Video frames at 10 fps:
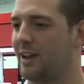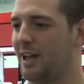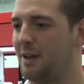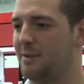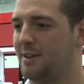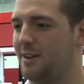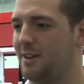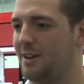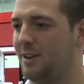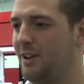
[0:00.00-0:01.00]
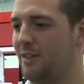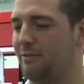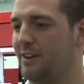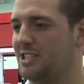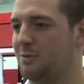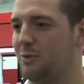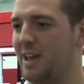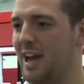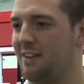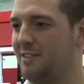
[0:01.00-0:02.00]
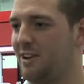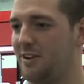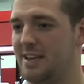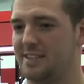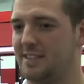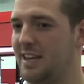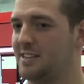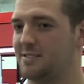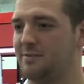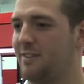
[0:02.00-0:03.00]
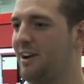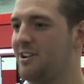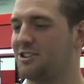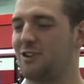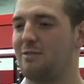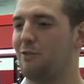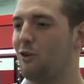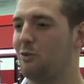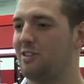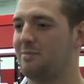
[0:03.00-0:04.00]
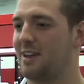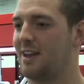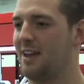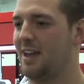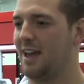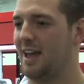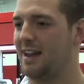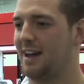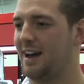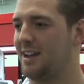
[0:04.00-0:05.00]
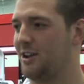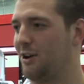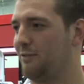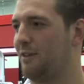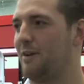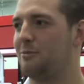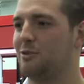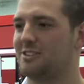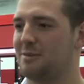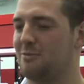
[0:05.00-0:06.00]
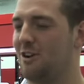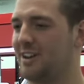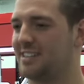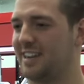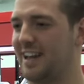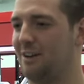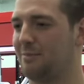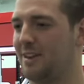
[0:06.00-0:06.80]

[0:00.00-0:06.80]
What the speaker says: him and the friendship we have, he's very straightforward with me, and if I'm doing something wrong, he's going to help.